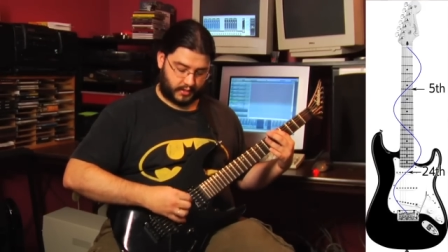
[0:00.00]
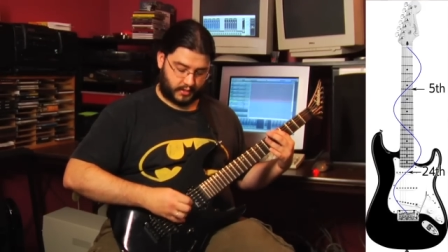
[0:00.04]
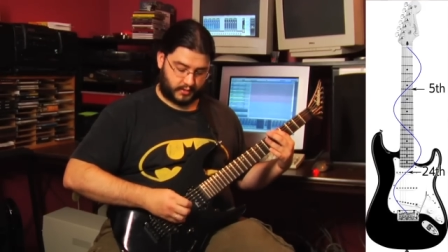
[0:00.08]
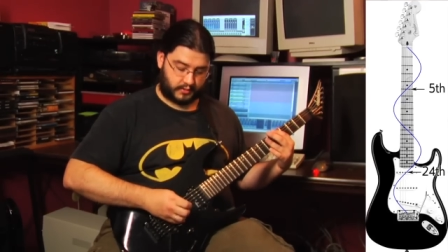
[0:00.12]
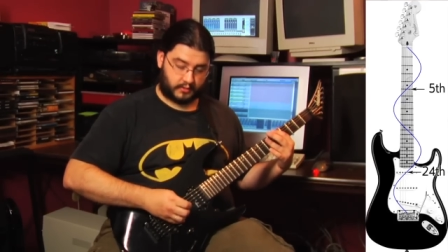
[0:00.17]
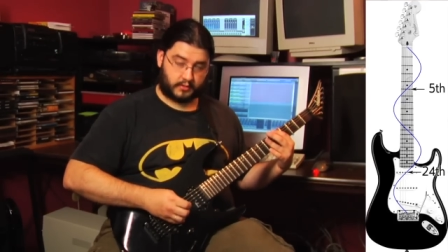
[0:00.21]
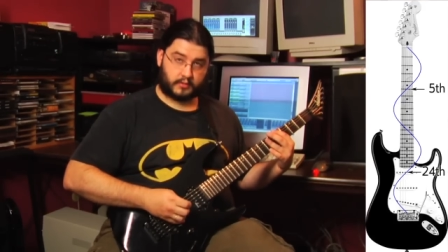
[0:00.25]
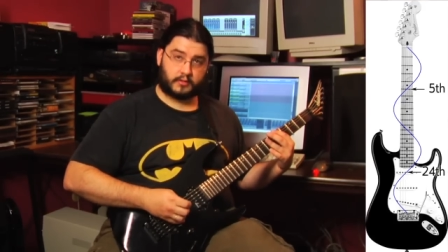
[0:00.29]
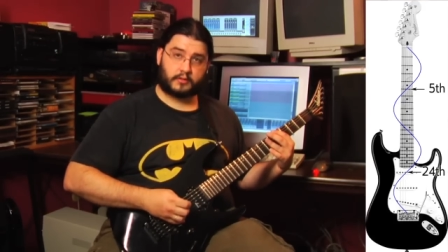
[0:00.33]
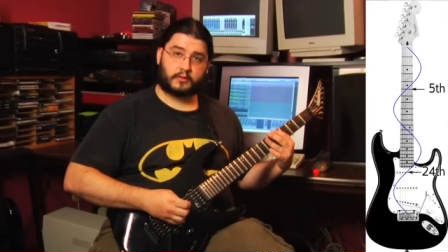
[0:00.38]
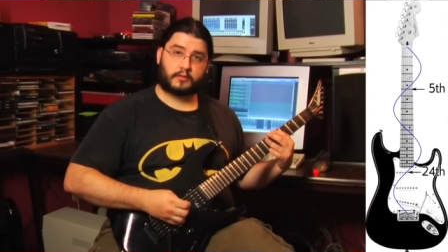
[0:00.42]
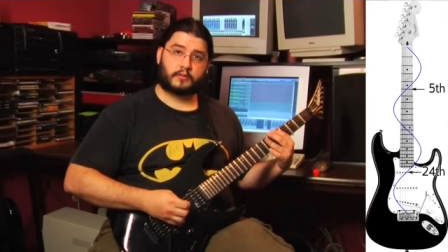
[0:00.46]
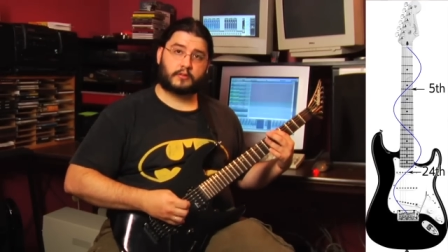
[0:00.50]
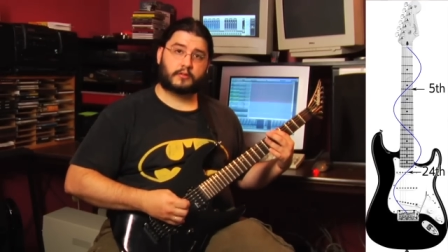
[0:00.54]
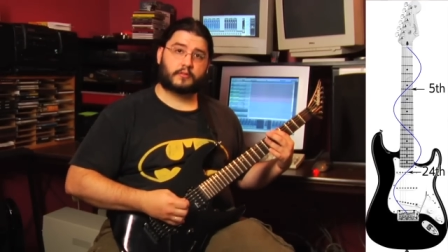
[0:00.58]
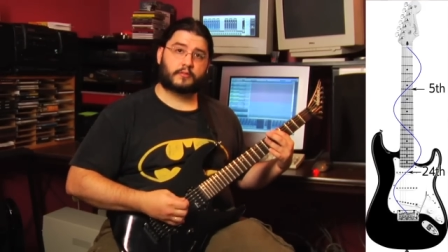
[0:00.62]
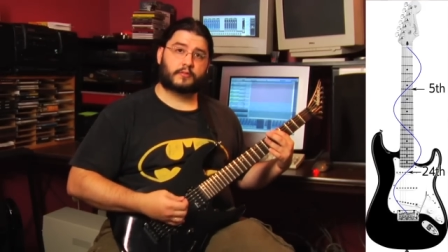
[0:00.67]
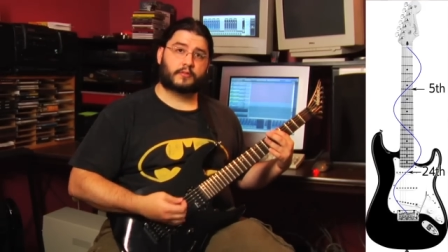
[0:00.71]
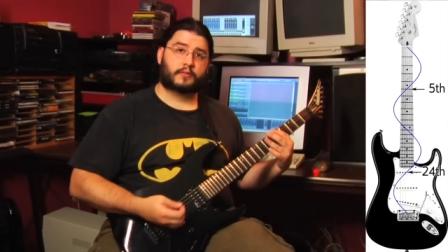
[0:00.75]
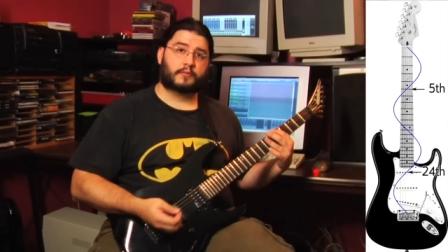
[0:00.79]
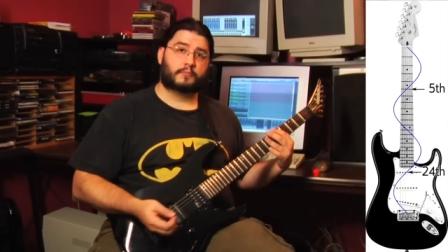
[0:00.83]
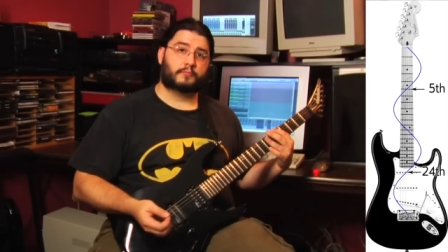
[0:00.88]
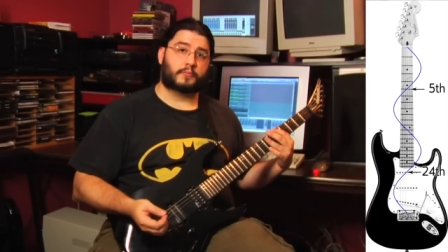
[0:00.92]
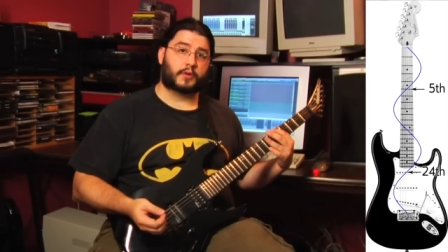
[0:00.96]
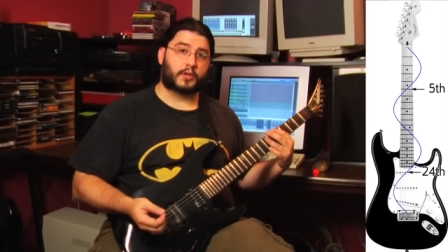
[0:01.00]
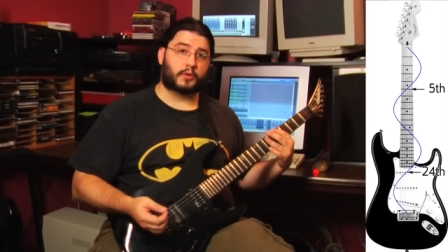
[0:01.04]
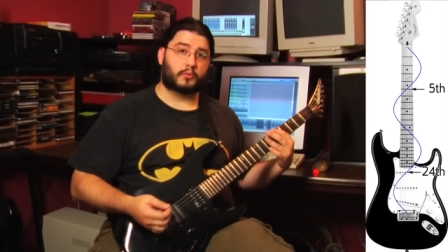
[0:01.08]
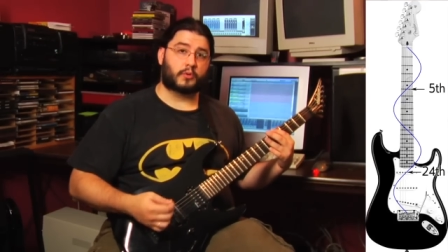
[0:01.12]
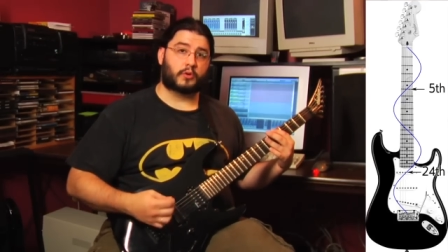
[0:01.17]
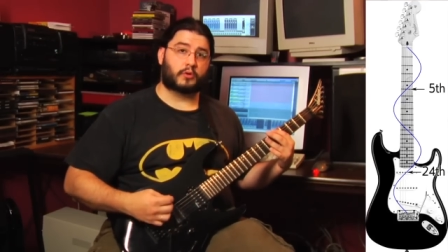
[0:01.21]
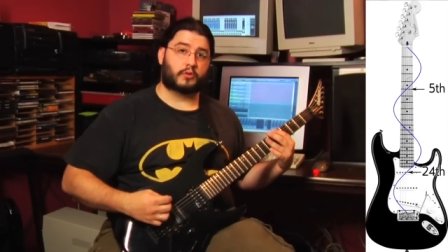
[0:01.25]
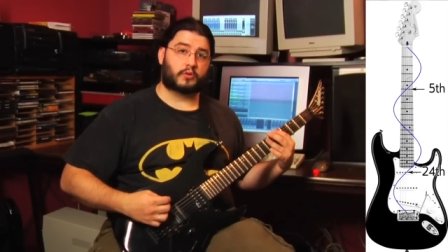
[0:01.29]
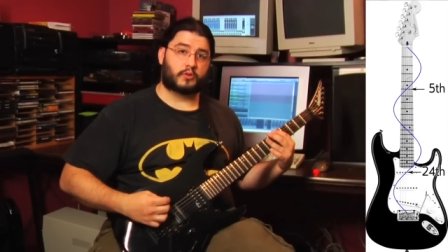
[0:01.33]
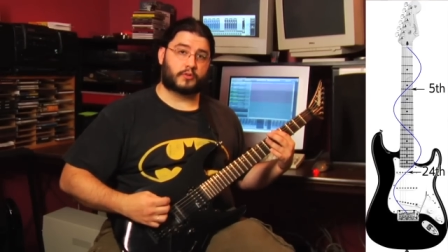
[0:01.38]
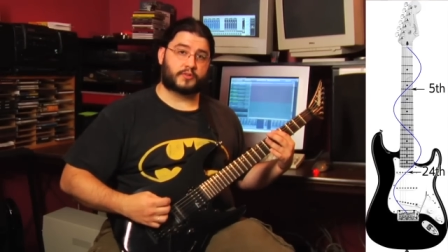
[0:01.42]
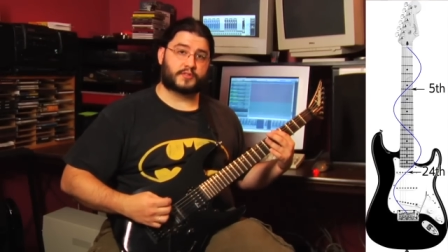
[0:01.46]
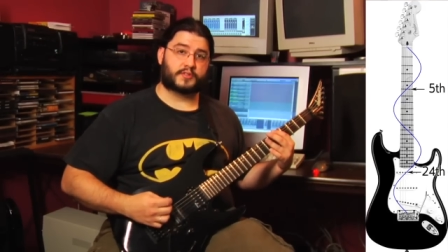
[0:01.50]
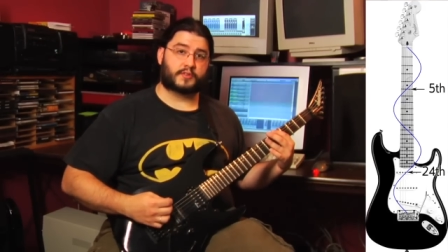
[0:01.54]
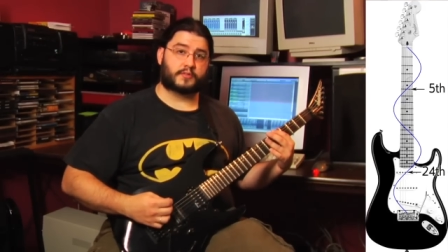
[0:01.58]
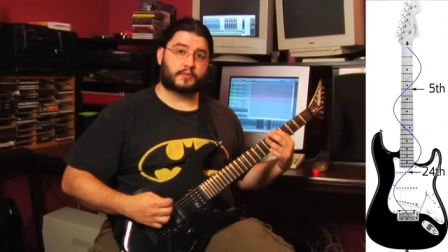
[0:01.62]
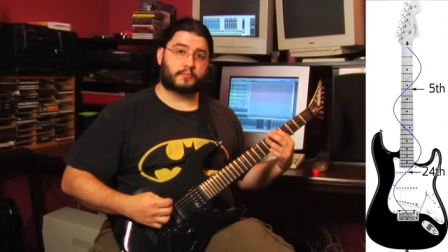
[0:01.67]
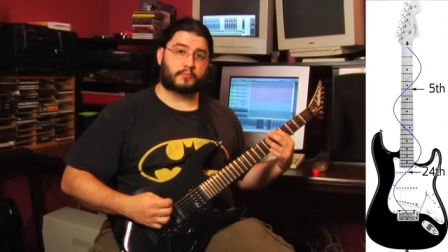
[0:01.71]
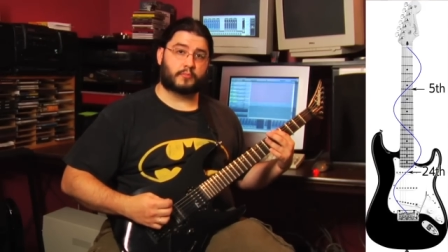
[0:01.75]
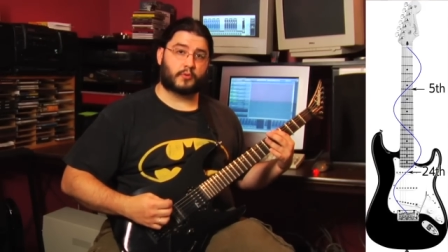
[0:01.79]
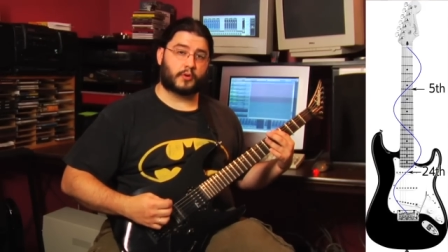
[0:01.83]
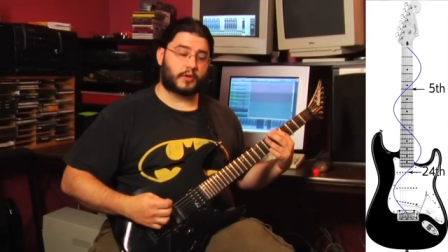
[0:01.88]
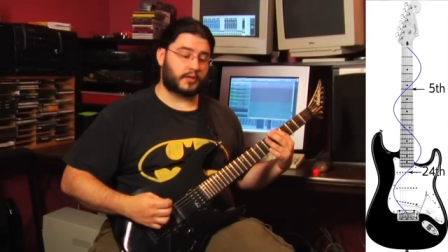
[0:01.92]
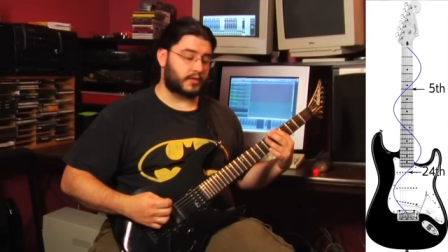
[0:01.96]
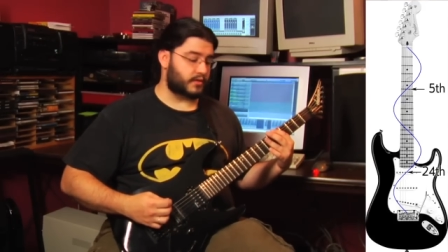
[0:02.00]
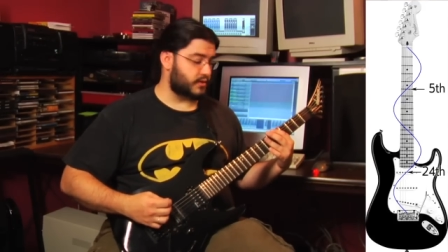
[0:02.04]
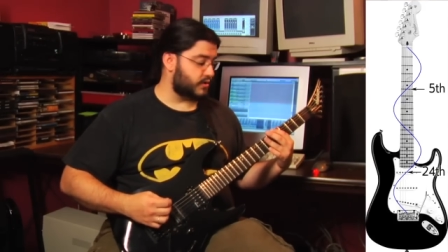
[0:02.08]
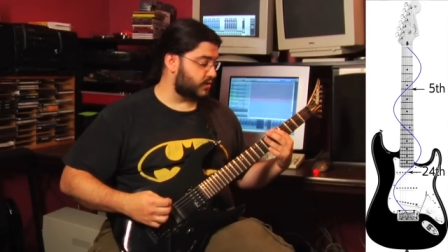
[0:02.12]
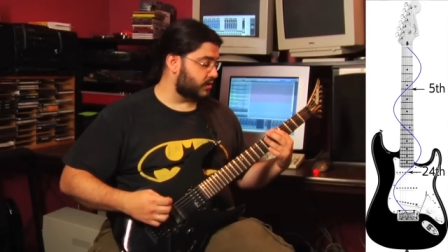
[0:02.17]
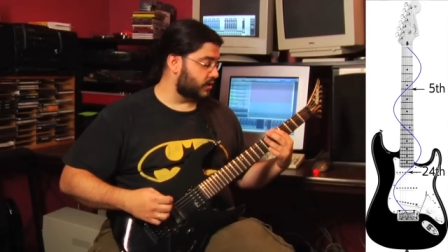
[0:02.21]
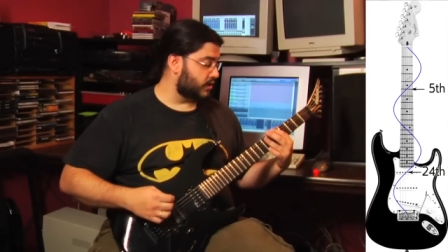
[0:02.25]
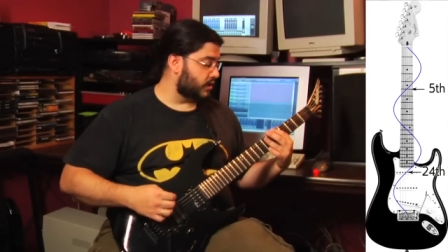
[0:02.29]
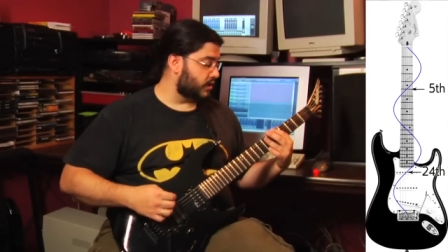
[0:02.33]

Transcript: that, but you will closer to the bridge.